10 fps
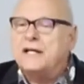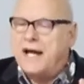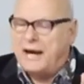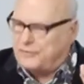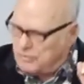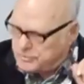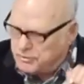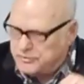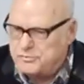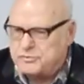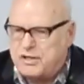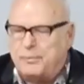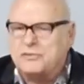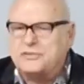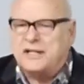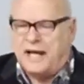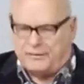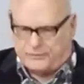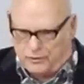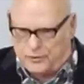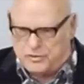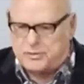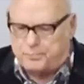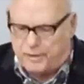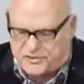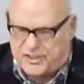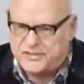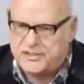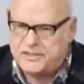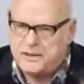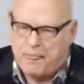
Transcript: have to go through some troubles, have to go through some processes.